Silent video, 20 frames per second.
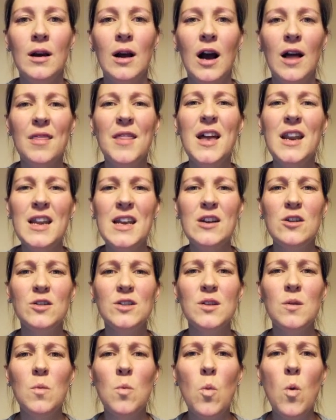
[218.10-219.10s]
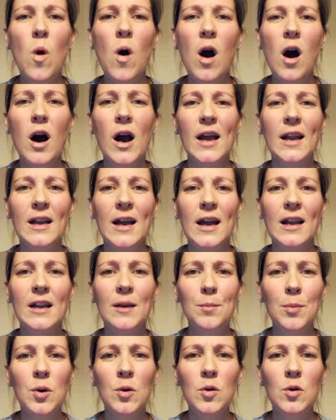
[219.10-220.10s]
And then he got some wine and he
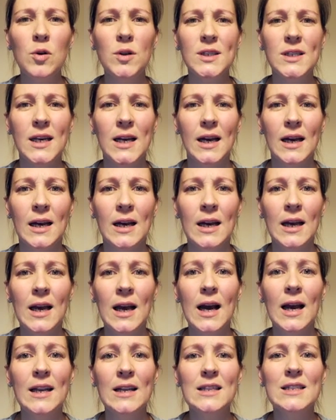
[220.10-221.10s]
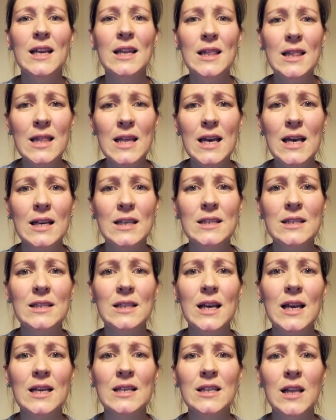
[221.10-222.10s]
poured it. And he said, "This
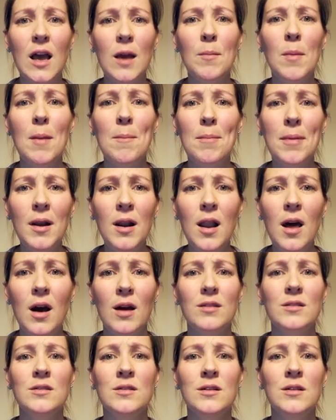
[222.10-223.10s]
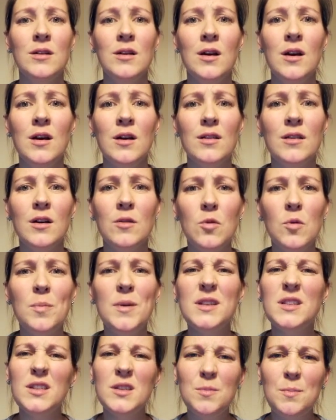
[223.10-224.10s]
is like my blood that will be
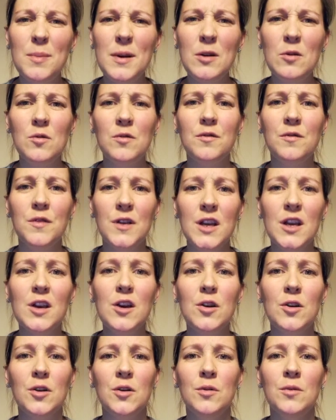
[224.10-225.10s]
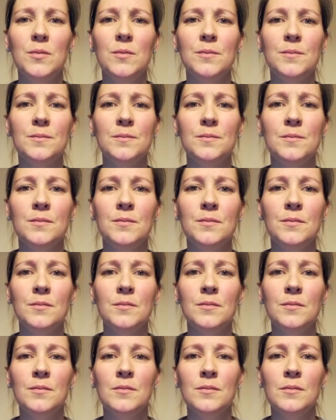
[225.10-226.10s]
spilt for you."
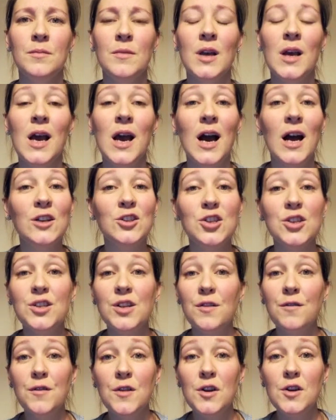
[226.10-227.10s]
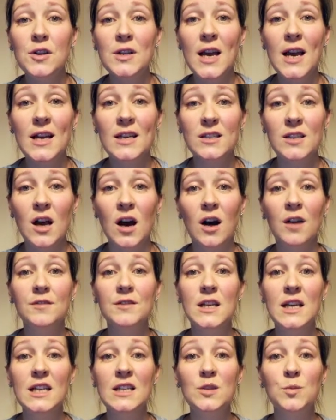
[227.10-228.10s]
And just a few days
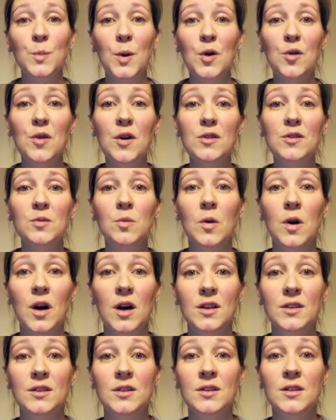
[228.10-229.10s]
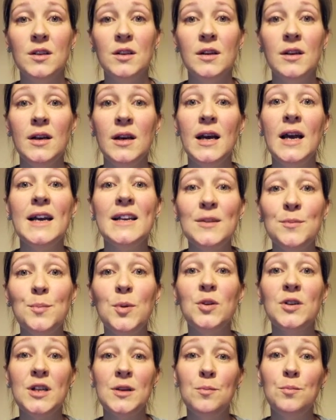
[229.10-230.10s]
after he spoke those words, his
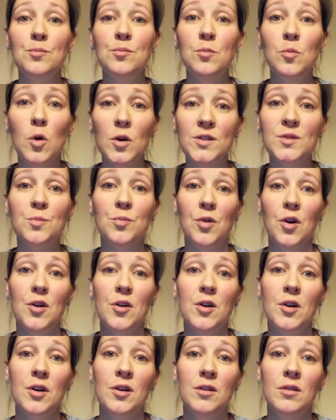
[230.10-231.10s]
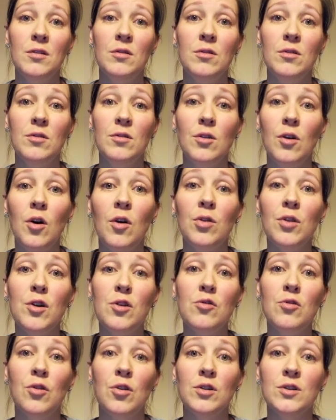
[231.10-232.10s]
body was broken on the
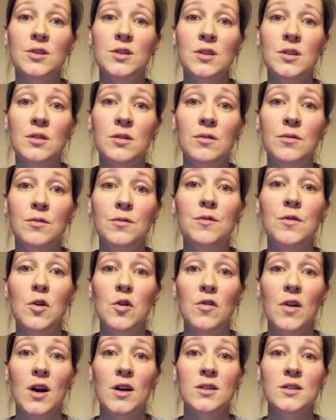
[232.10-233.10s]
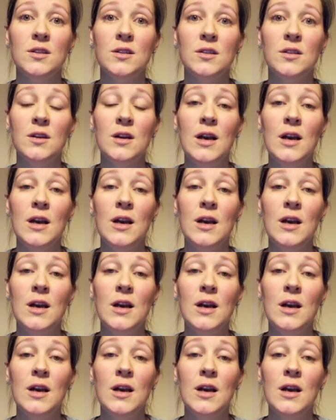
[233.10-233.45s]
cross for us,